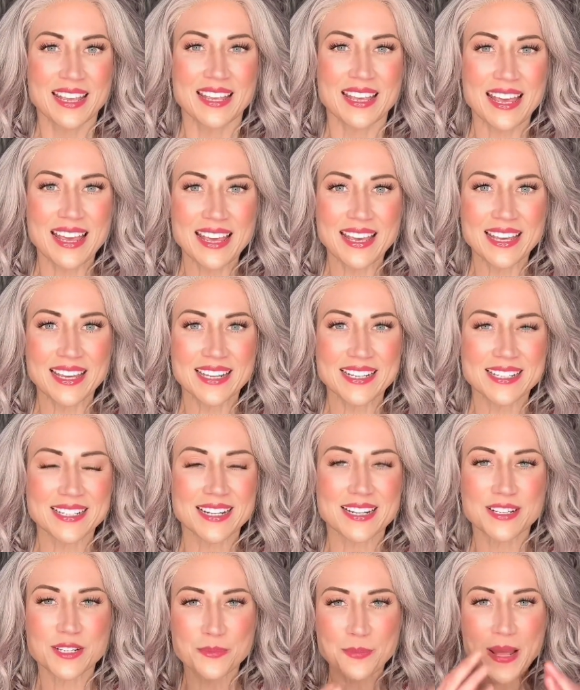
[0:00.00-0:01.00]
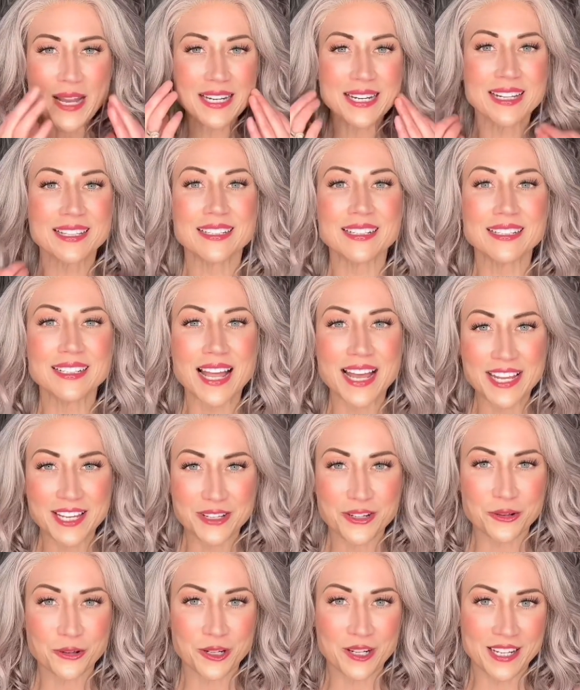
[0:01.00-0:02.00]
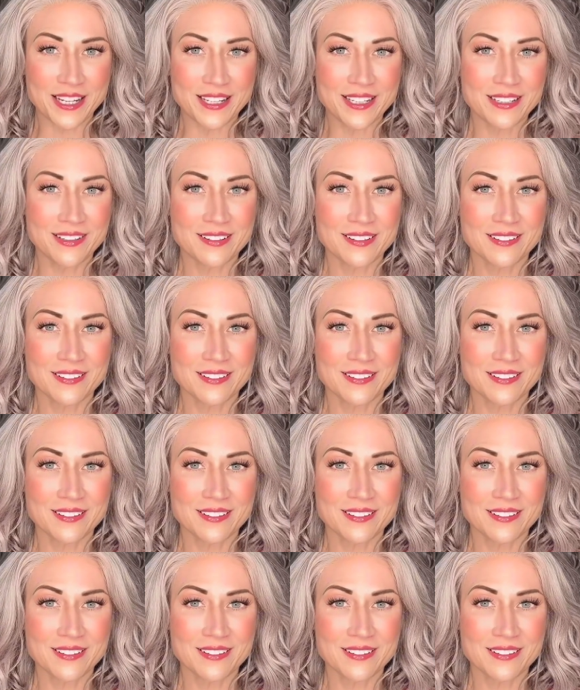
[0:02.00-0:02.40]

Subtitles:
And depending on the light you're in,